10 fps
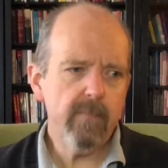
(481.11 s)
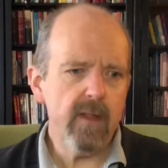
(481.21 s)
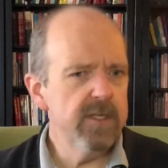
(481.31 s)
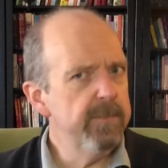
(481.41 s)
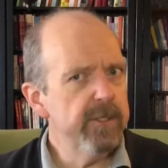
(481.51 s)

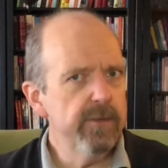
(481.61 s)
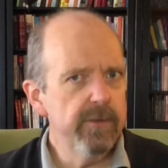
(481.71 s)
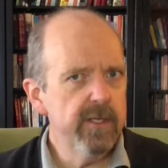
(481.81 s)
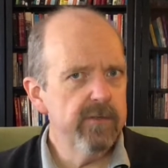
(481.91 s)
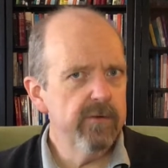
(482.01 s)
especially
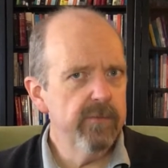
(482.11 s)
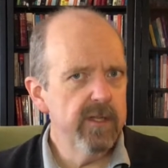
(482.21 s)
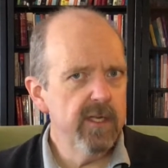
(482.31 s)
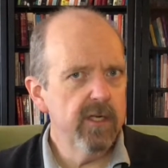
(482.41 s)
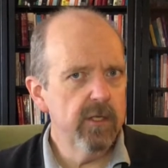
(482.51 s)

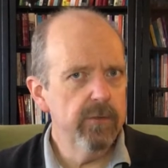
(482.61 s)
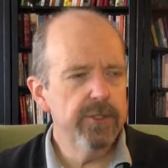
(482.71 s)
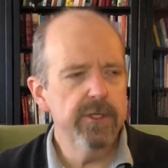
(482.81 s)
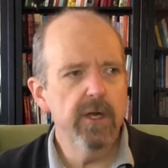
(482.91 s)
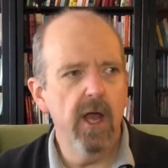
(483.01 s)
with the
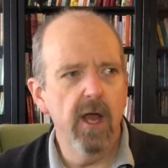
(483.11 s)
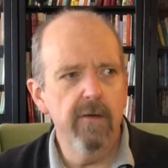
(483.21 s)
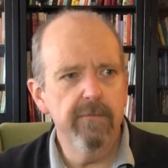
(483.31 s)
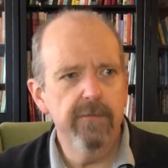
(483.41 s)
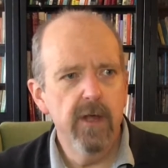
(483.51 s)
inclusion
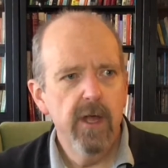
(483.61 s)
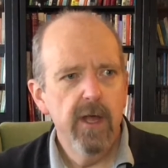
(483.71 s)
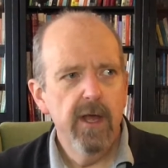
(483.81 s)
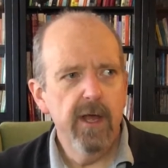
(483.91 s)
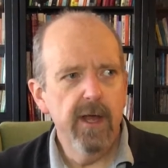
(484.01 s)
of
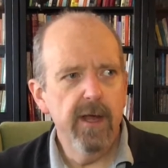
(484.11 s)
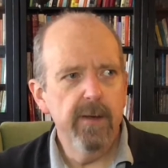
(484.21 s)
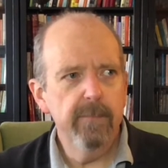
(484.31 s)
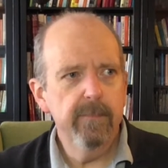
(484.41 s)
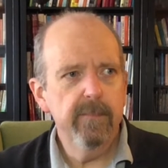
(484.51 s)

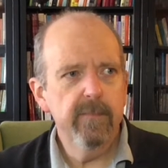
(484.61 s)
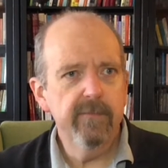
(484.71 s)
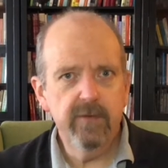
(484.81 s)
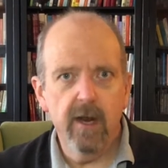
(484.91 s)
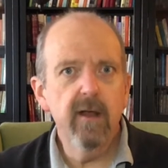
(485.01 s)

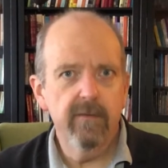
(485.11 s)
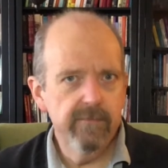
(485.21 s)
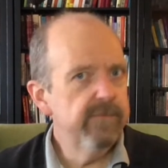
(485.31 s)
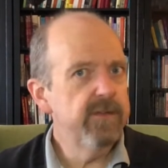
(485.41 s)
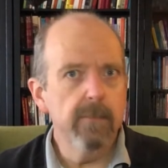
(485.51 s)

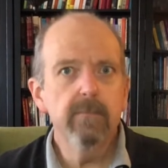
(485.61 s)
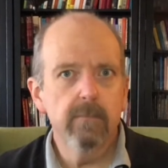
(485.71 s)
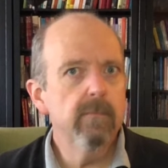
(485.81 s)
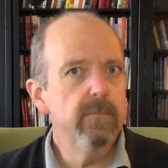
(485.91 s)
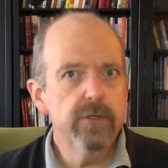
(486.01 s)

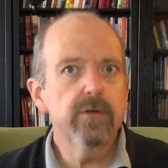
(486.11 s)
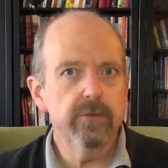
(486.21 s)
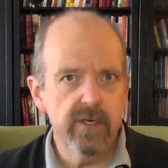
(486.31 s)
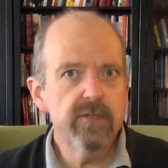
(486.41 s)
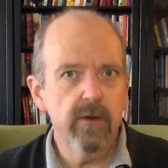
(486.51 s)
some musical
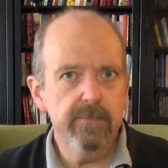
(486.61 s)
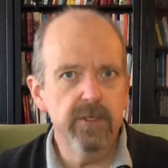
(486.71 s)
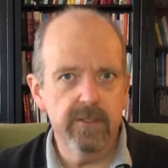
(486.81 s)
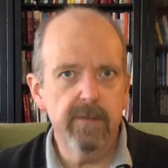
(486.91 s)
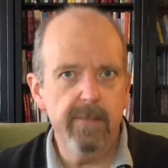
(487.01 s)

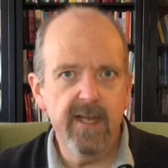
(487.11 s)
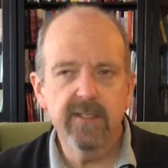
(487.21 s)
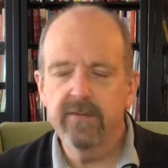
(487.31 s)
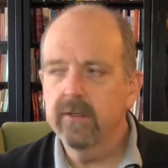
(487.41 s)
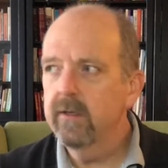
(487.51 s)
transcriptions by
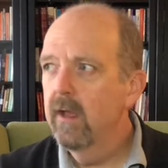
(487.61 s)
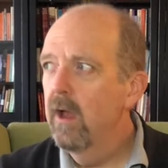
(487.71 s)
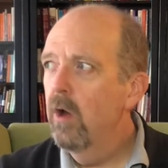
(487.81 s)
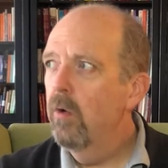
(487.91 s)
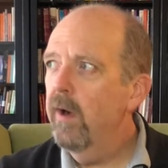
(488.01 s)
Mansfield,
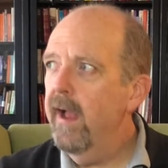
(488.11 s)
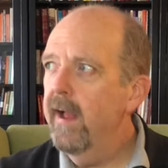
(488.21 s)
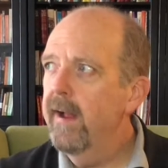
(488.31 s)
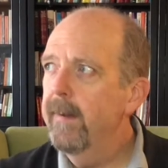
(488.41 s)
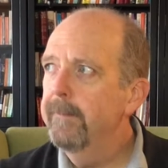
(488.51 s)

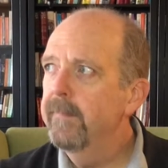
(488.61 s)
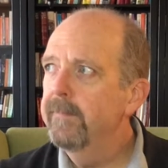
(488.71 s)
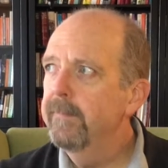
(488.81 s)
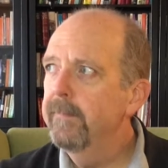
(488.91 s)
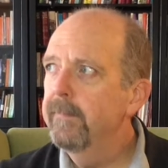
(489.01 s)

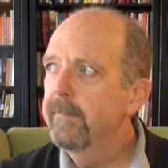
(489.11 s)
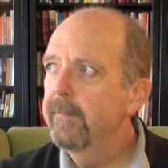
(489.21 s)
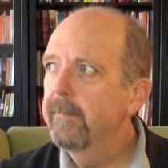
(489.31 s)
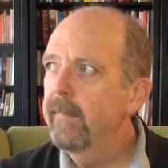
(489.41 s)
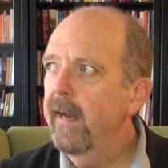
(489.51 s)

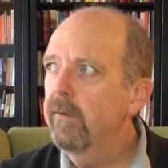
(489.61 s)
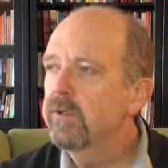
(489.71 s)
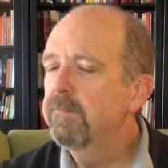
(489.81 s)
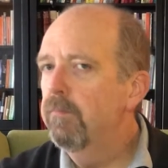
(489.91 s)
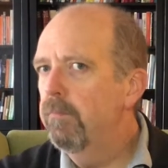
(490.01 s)
and it
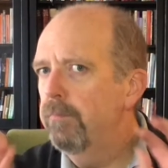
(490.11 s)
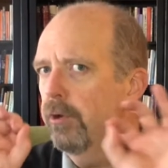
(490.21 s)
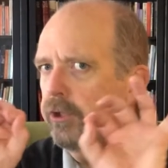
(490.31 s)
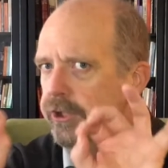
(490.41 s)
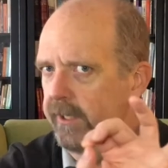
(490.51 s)
was
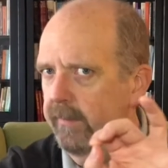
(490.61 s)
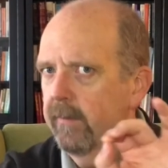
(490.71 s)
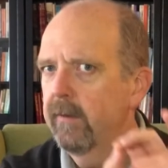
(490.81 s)
pushing